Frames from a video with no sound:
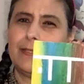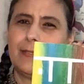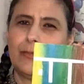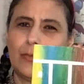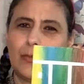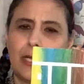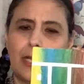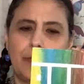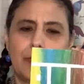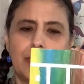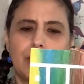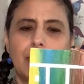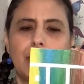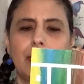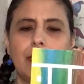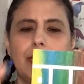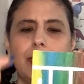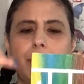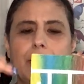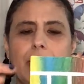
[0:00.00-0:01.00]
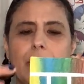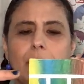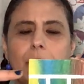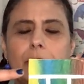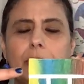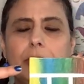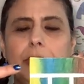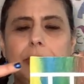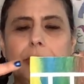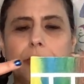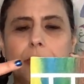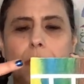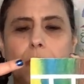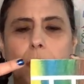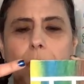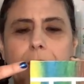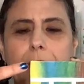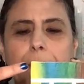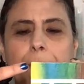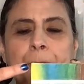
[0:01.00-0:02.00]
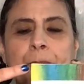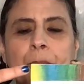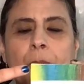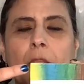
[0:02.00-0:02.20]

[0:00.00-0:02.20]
is what I was talking about earlier, where